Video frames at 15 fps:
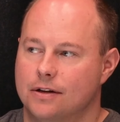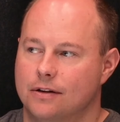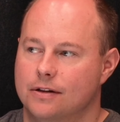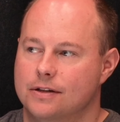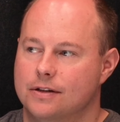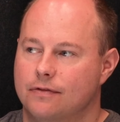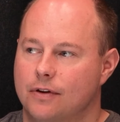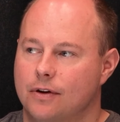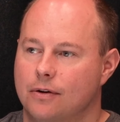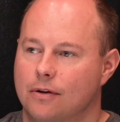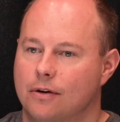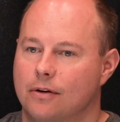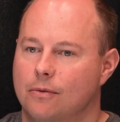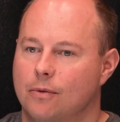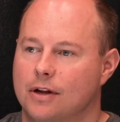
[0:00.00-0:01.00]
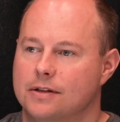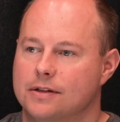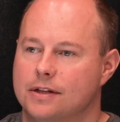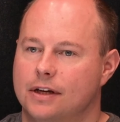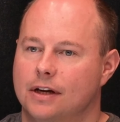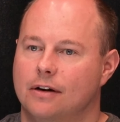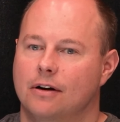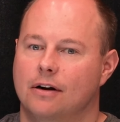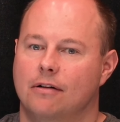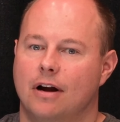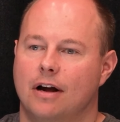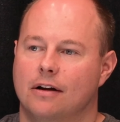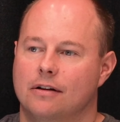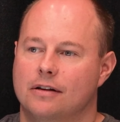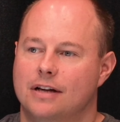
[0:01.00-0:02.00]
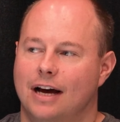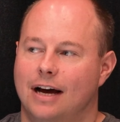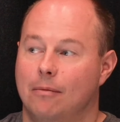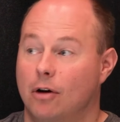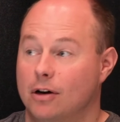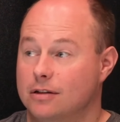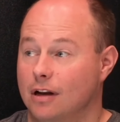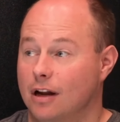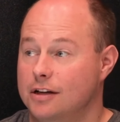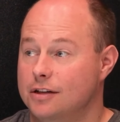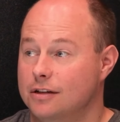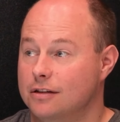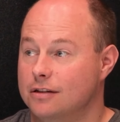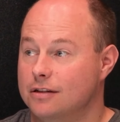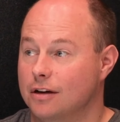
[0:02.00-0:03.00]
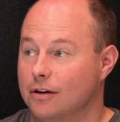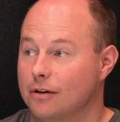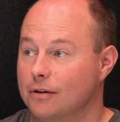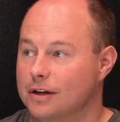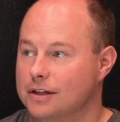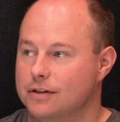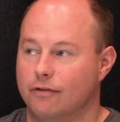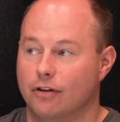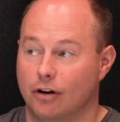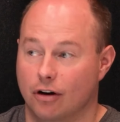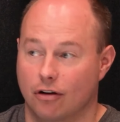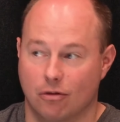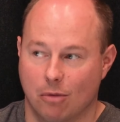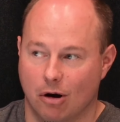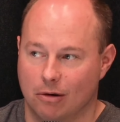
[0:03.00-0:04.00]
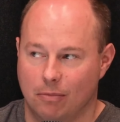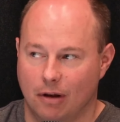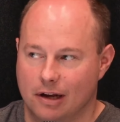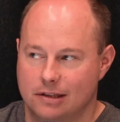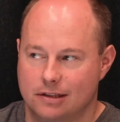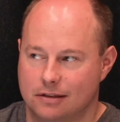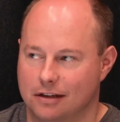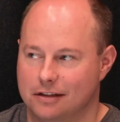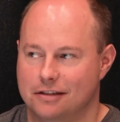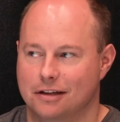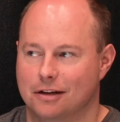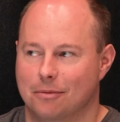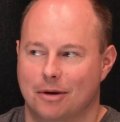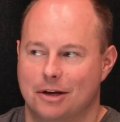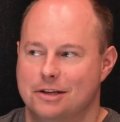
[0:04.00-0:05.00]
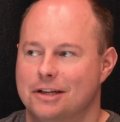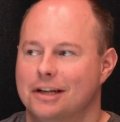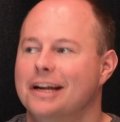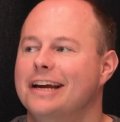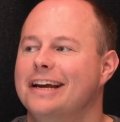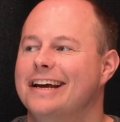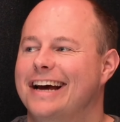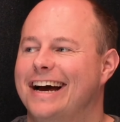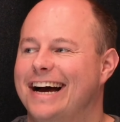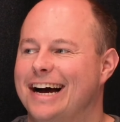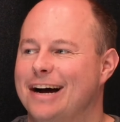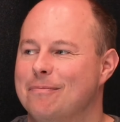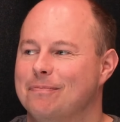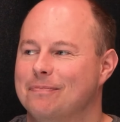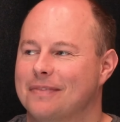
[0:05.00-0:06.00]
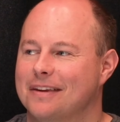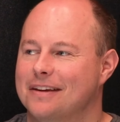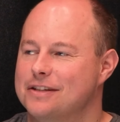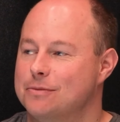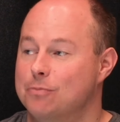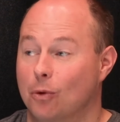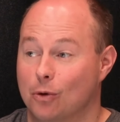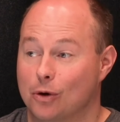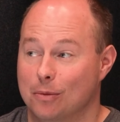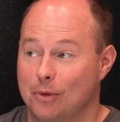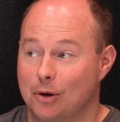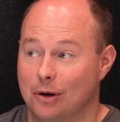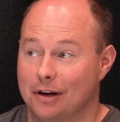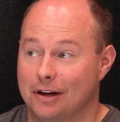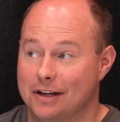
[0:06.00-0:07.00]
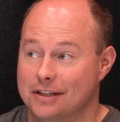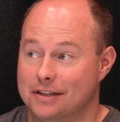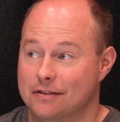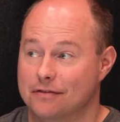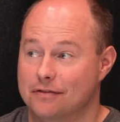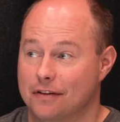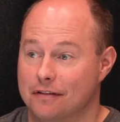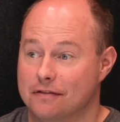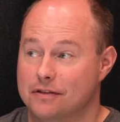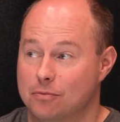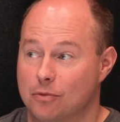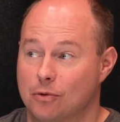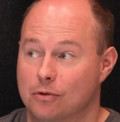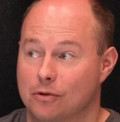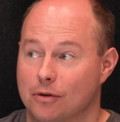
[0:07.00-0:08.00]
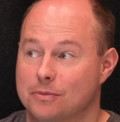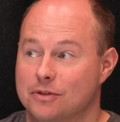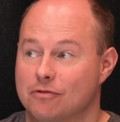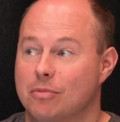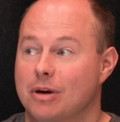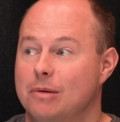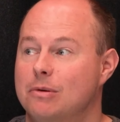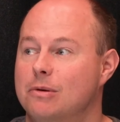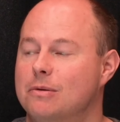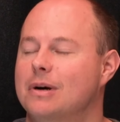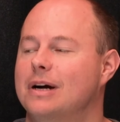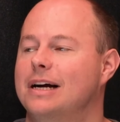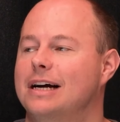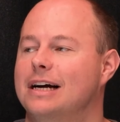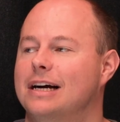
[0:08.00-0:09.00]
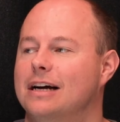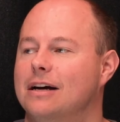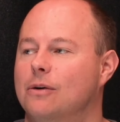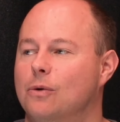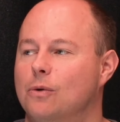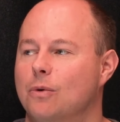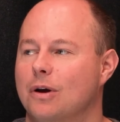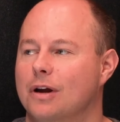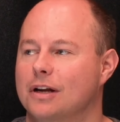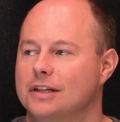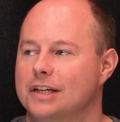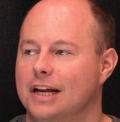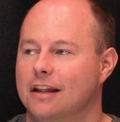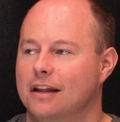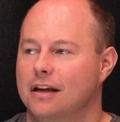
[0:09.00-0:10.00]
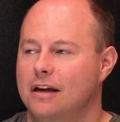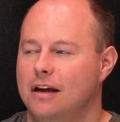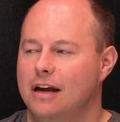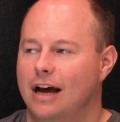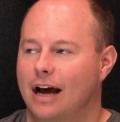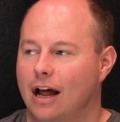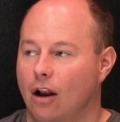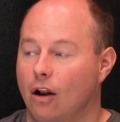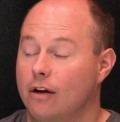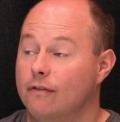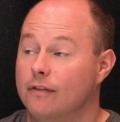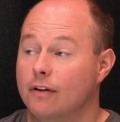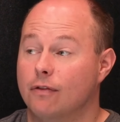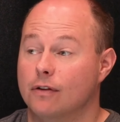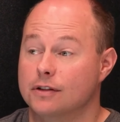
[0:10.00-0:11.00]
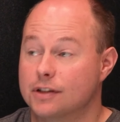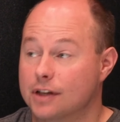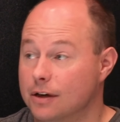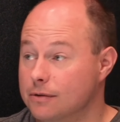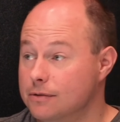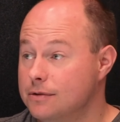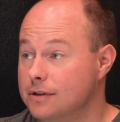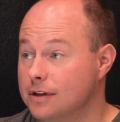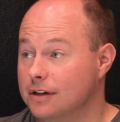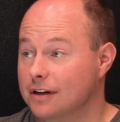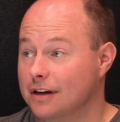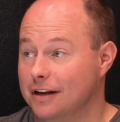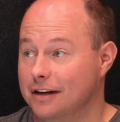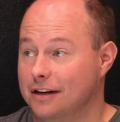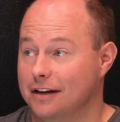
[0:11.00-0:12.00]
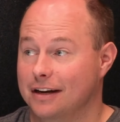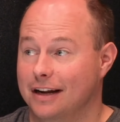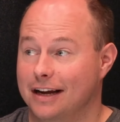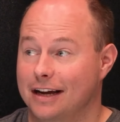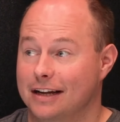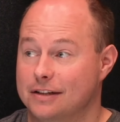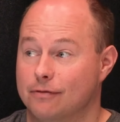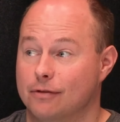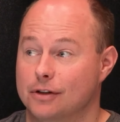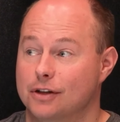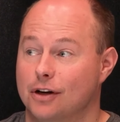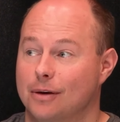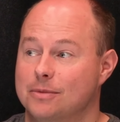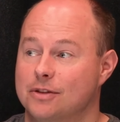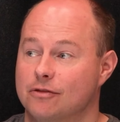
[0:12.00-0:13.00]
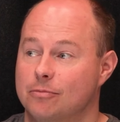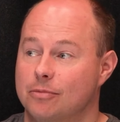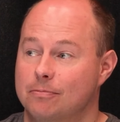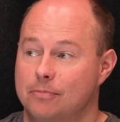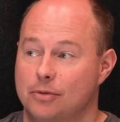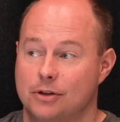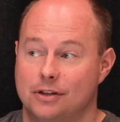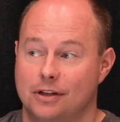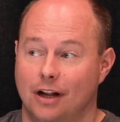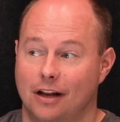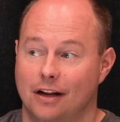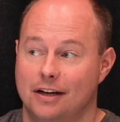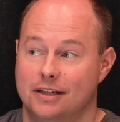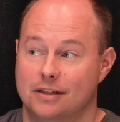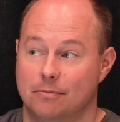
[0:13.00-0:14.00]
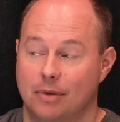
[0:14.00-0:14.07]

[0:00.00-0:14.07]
so there's a few good ones there around um, isolation. So it's a very remote place, as you'd imagine. Um, small communities of, of small groups of people uh, all working together. Yeah. A lot of different skills and, and uh, different types of personalities